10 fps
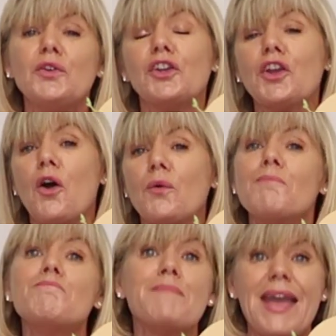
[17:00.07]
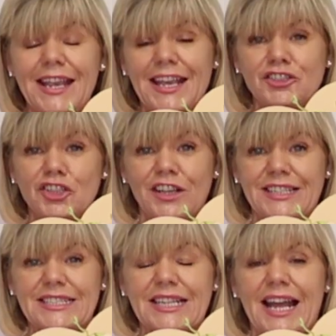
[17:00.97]
you know may enjoy
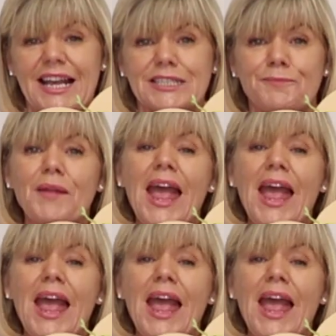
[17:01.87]
this class.